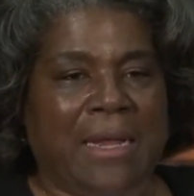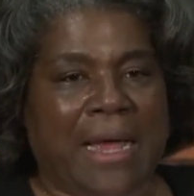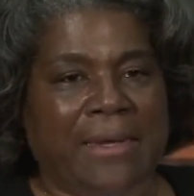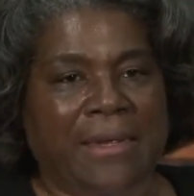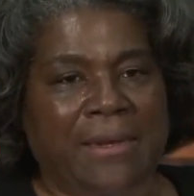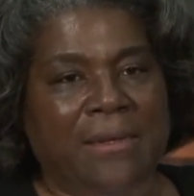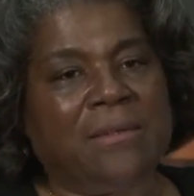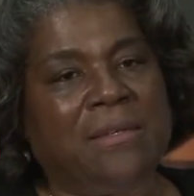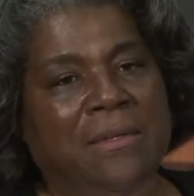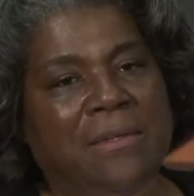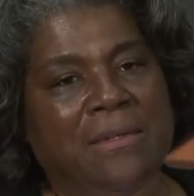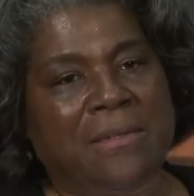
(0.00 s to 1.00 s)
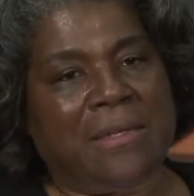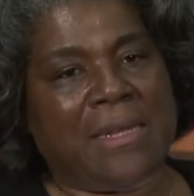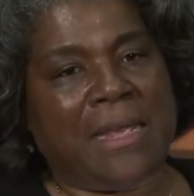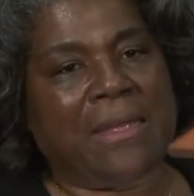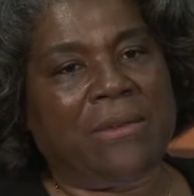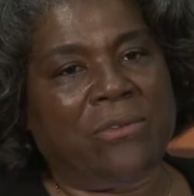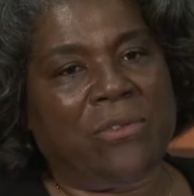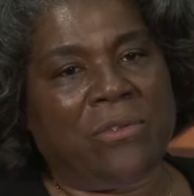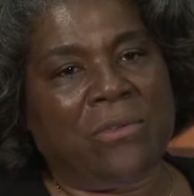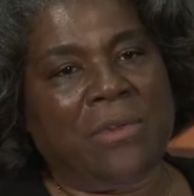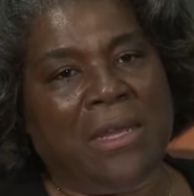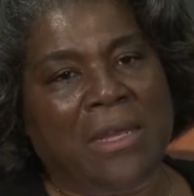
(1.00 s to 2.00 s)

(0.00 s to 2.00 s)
that I needed to, to take into,